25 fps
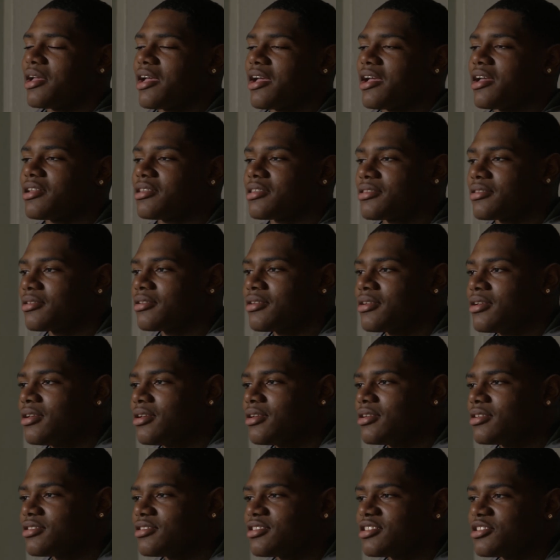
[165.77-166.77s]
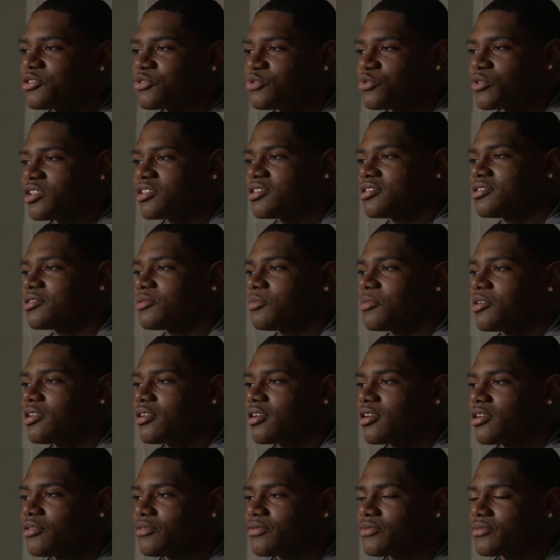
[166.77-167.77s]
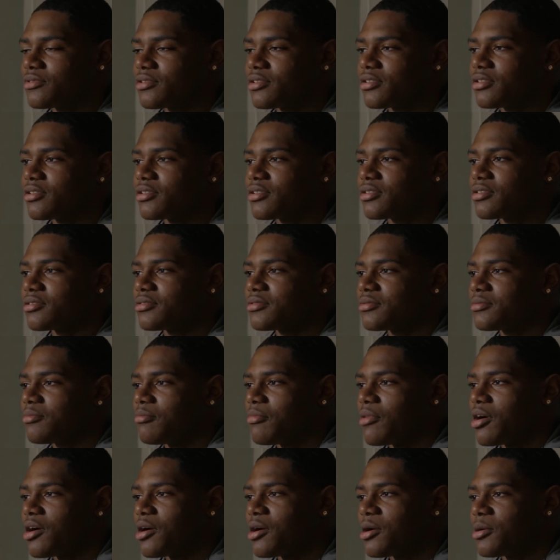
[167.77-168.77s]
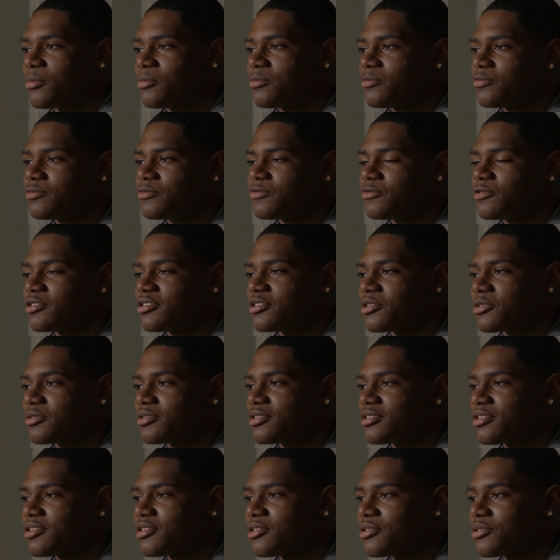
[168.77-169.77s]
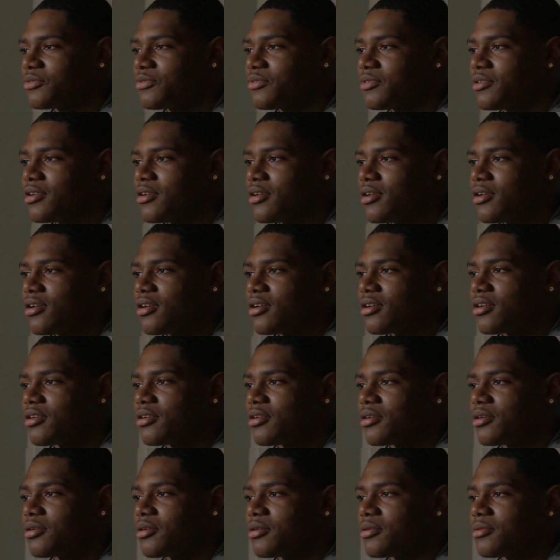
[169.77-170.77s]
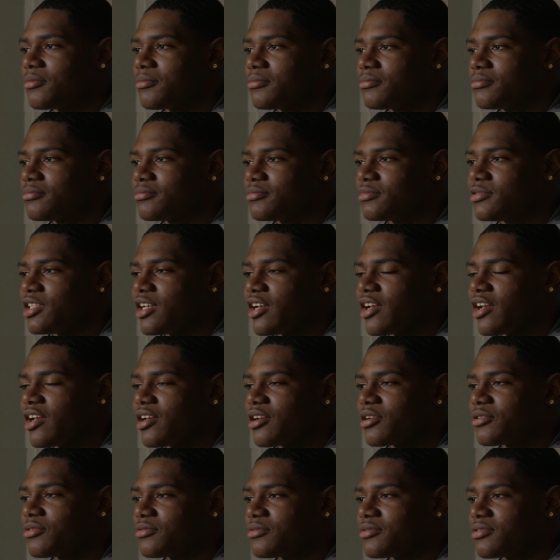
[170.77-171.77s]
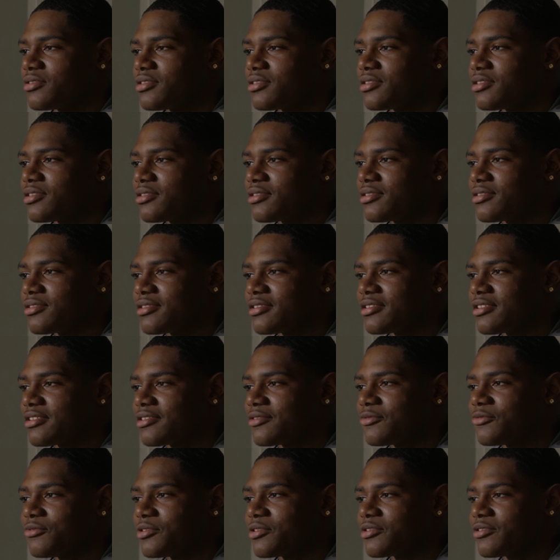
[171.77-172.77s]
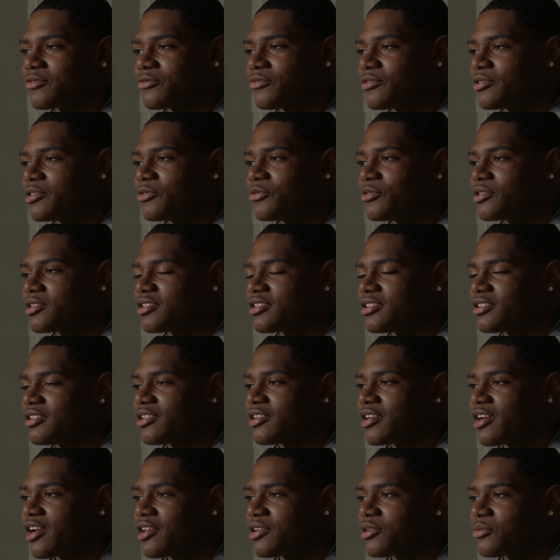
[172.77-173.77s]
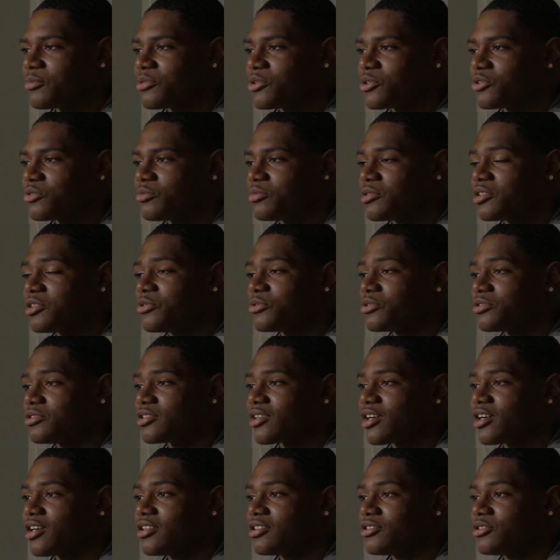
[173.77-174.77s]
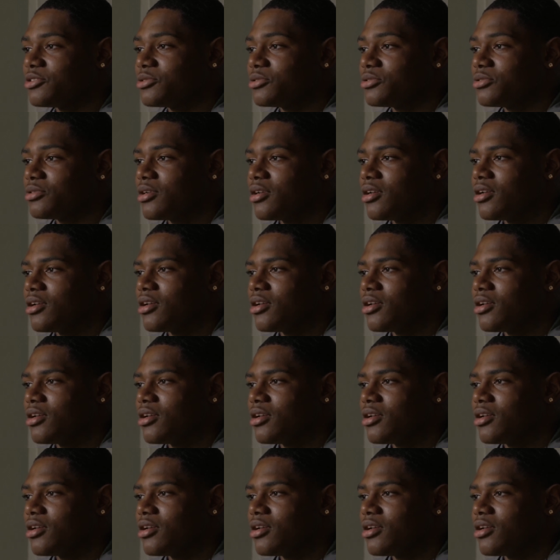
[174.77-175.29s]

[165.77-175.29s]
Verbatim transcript: bad situations in my life. Mom was on stuff. Dad really wasn't there at the most, but he was trying to.